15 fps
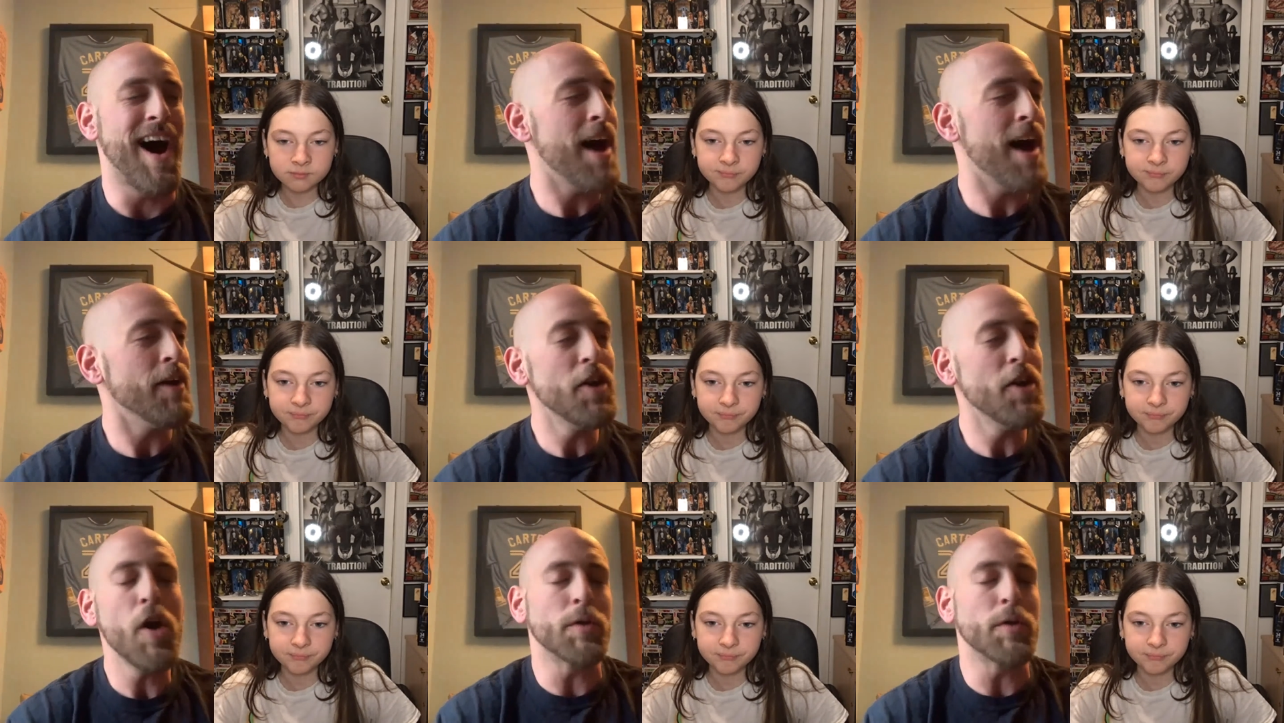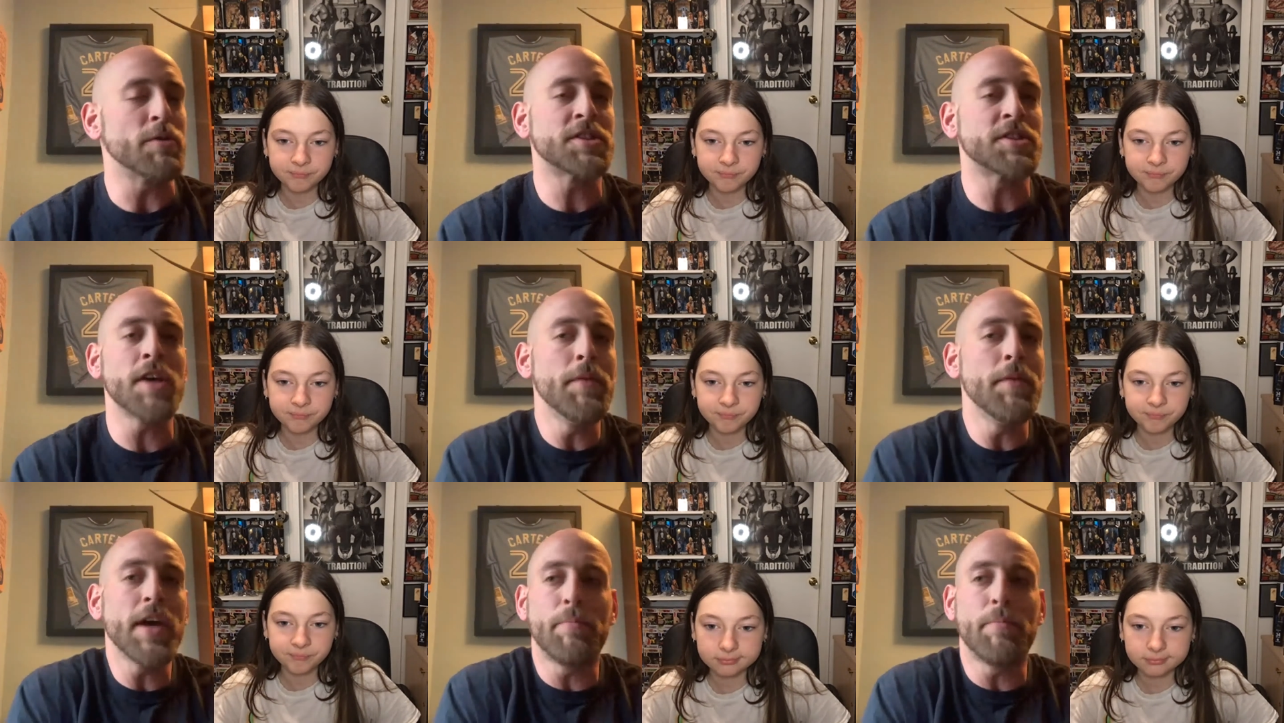Speaker 1: I don't know, there was
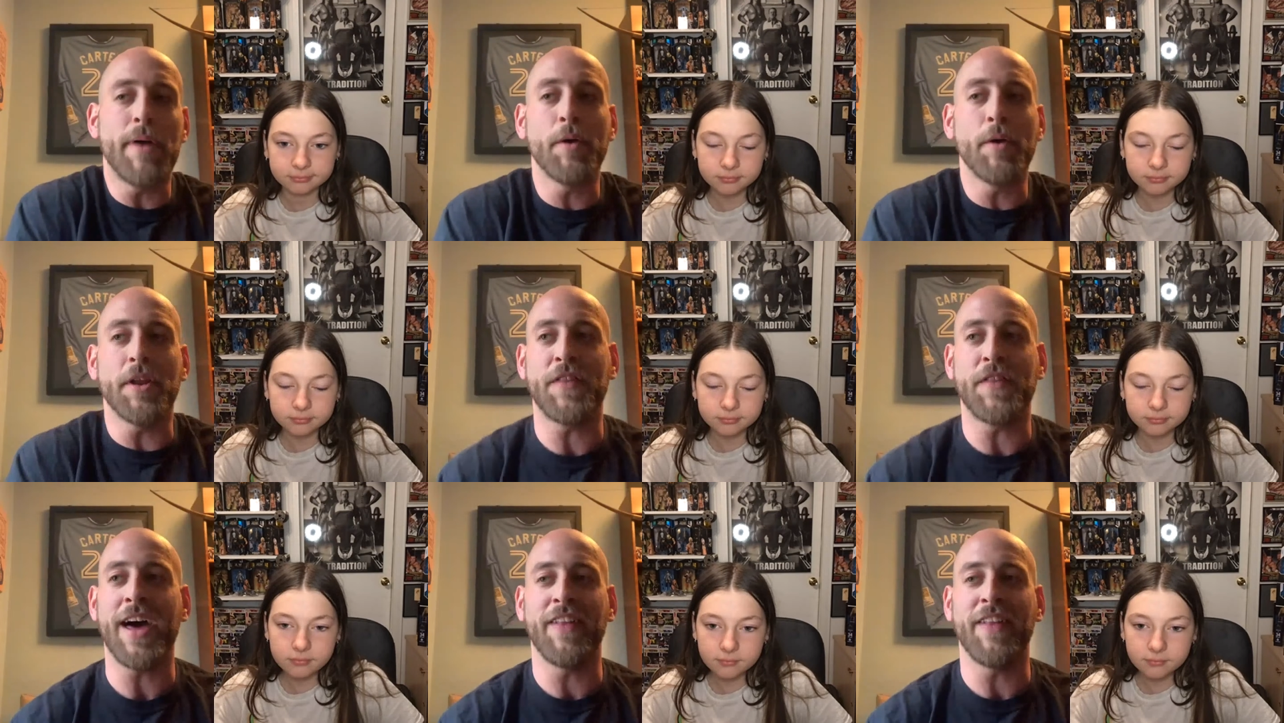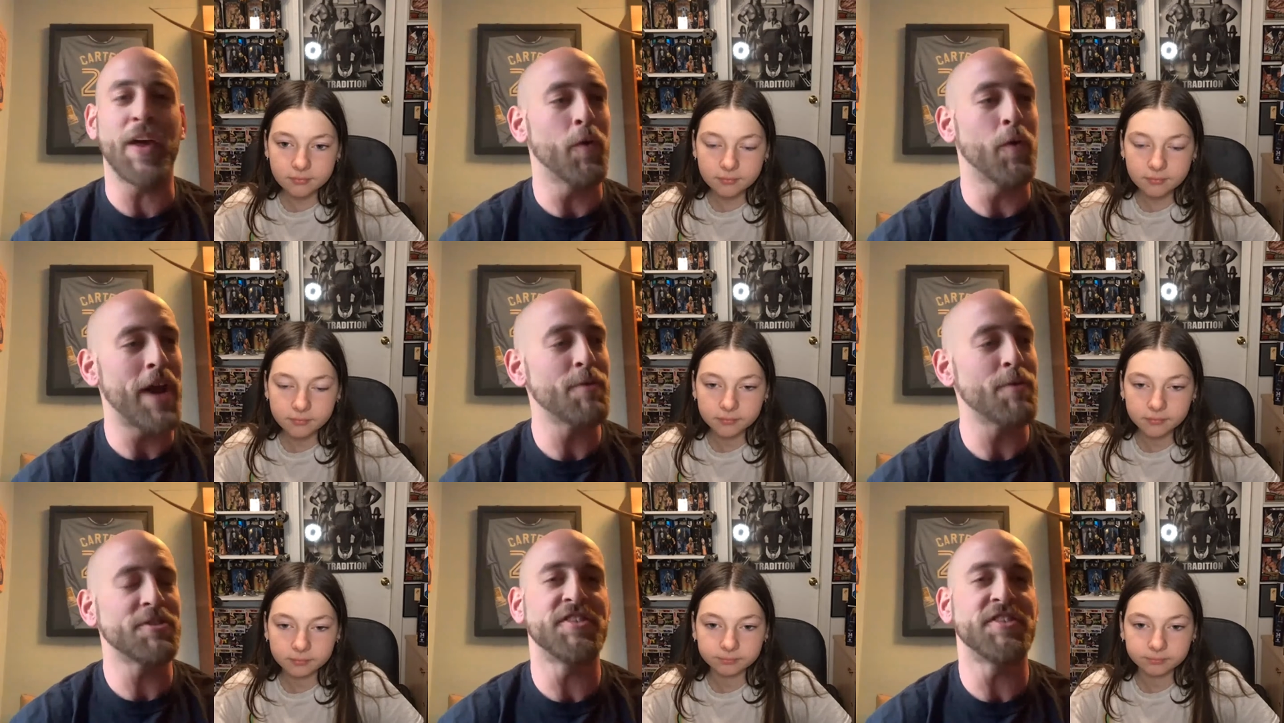something about it that, like, when
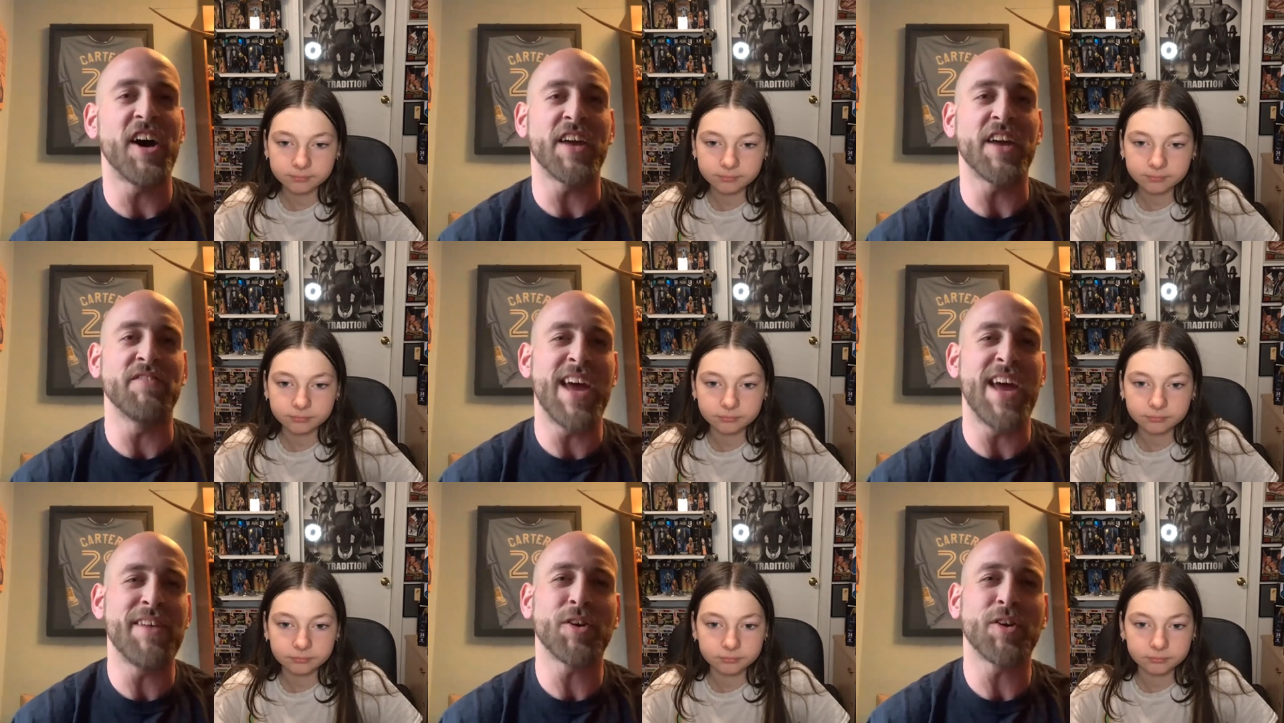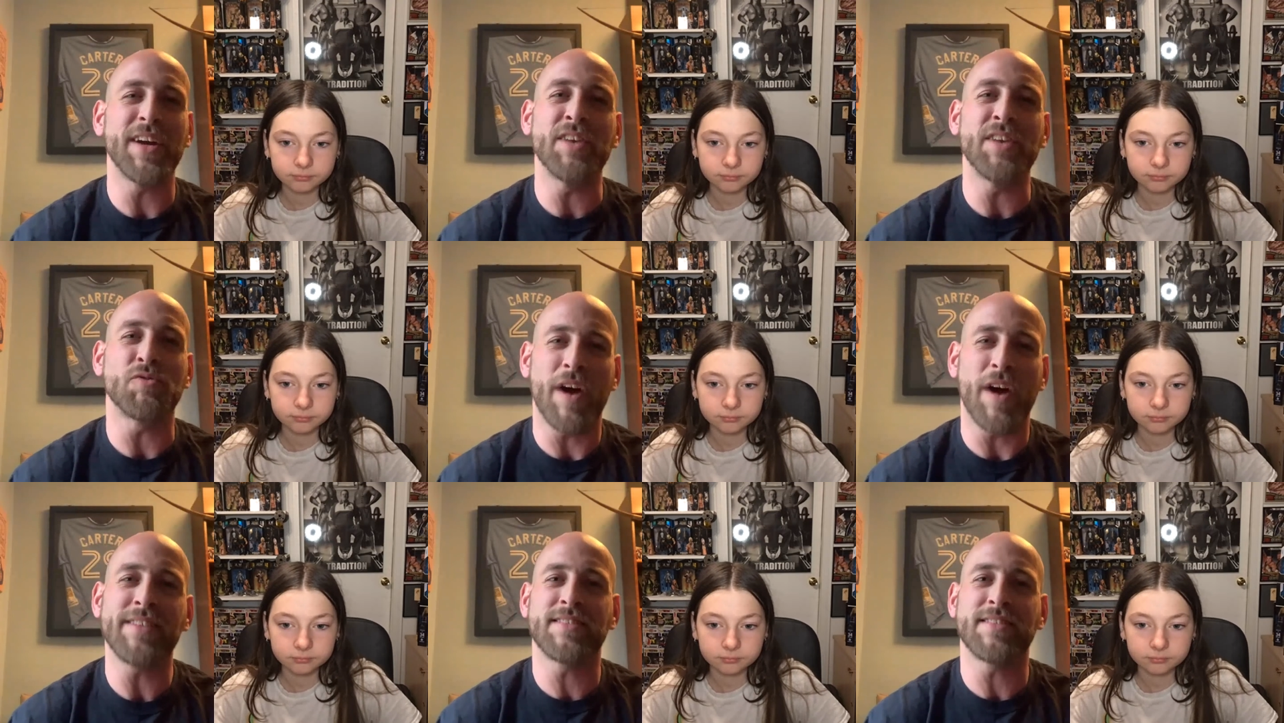I was done, I've never in
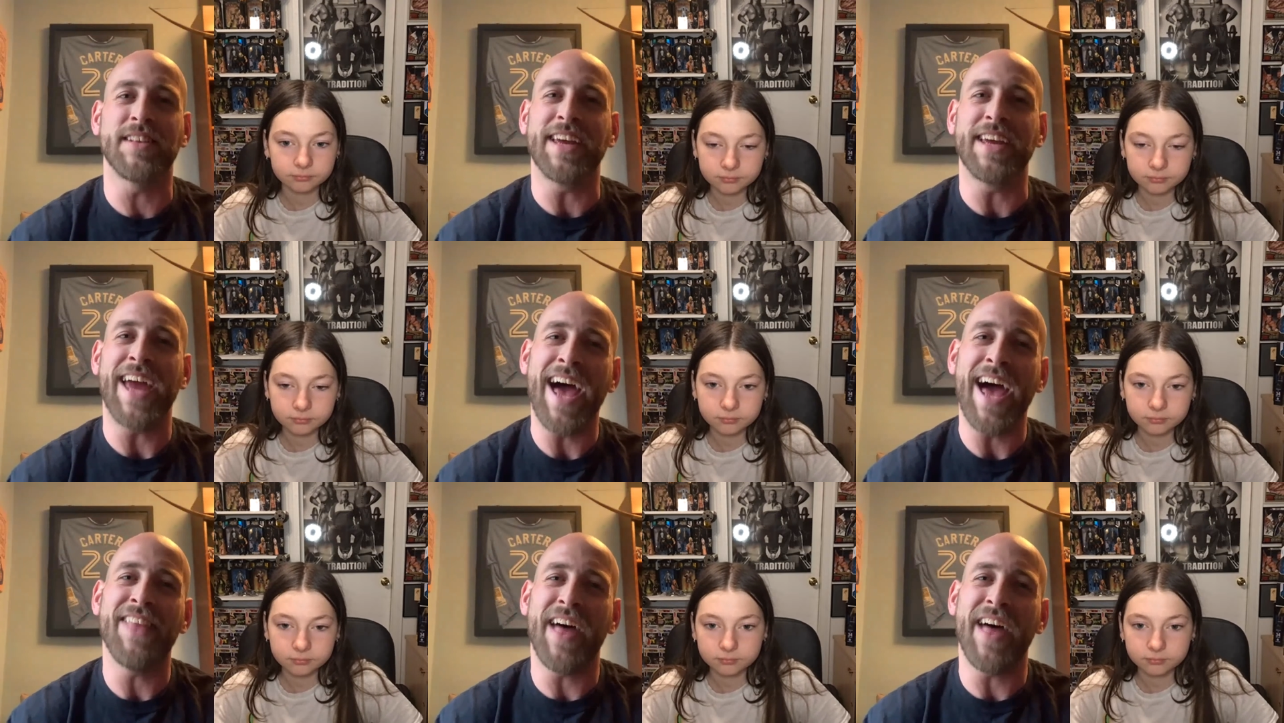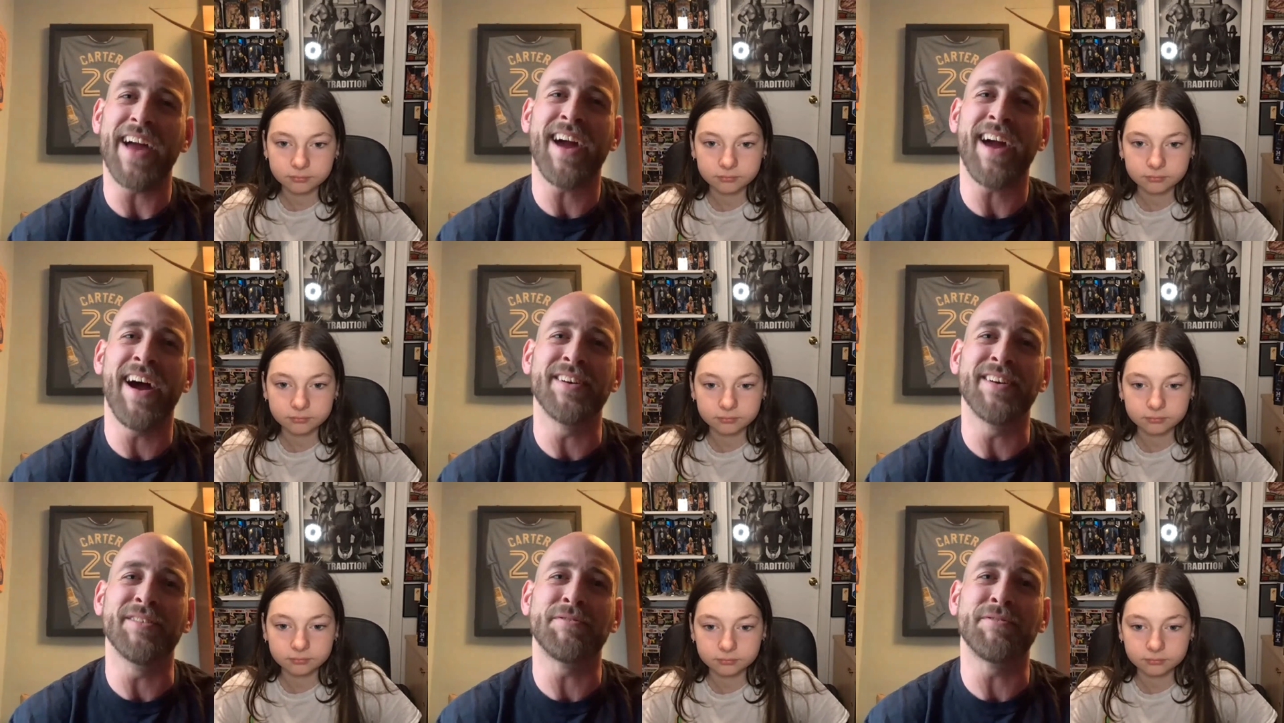wrestling had that
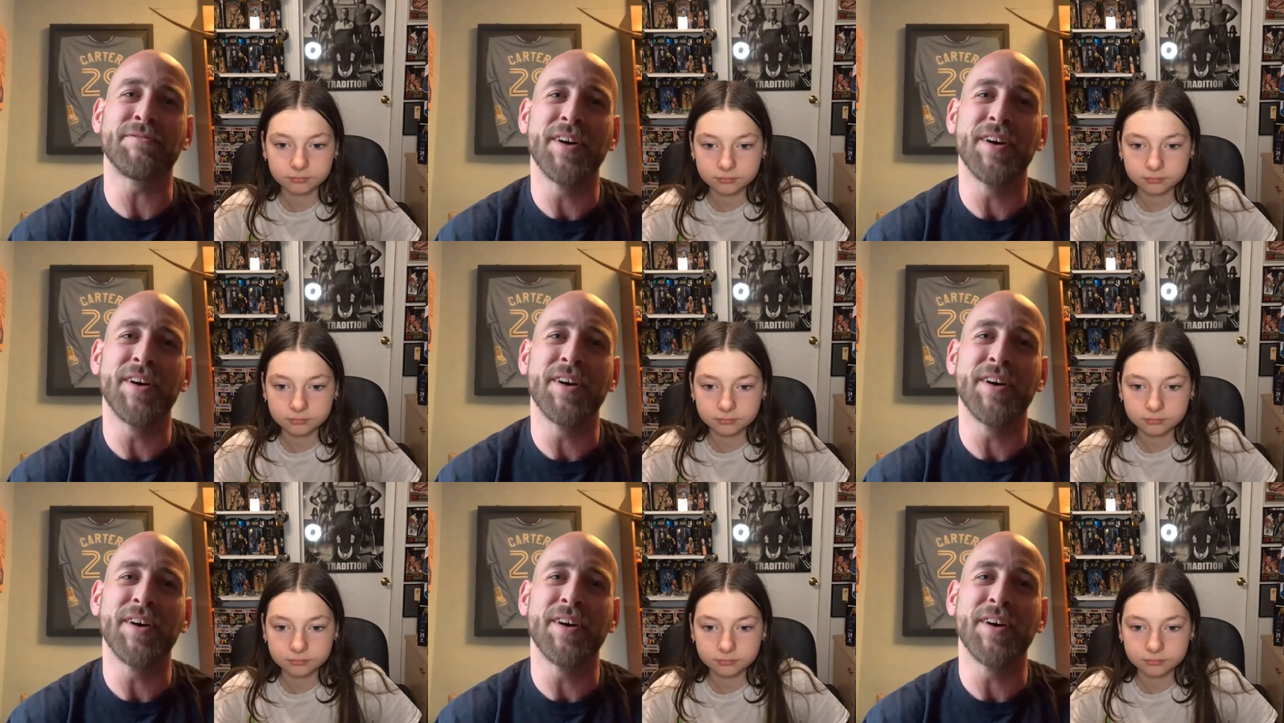kind of